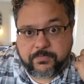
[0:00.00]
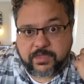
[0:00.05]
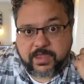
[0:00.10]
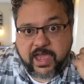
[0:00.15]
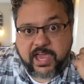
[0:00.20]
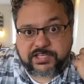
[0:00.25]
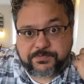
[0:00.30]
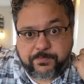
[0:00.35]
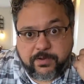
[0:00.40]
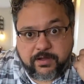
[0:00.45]

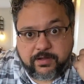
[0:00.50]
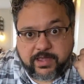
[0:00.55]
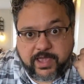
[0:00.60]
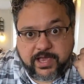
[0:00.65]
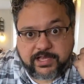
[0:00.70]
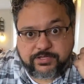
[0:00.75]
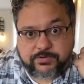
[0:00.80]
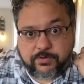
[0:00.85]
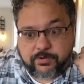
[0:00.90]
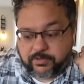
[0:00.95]
hash brown
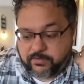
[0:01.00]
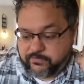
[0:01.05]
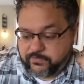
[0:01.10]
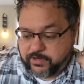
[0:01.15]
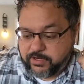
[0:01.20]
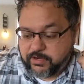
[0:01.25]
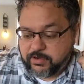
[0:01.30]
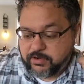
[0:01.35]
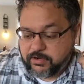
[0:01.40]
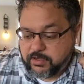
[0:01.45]
casserole over
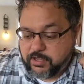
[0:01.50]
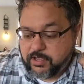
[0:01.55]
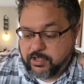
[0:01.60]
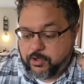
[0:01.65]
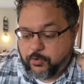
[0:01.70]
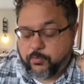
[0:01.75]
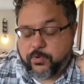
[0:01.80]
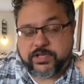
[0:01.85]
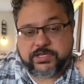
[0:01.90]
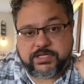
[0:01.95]
here,
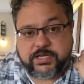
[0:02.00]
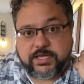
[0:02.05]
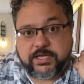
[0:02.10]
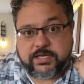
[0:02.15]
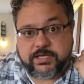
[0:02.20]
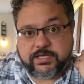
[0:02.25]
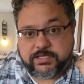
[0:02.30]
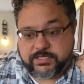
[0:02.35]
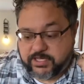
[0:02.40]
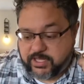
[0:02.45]
which
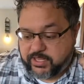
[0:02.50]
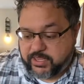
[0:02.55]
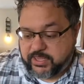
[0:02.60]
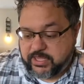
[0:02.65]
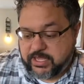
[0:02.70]
is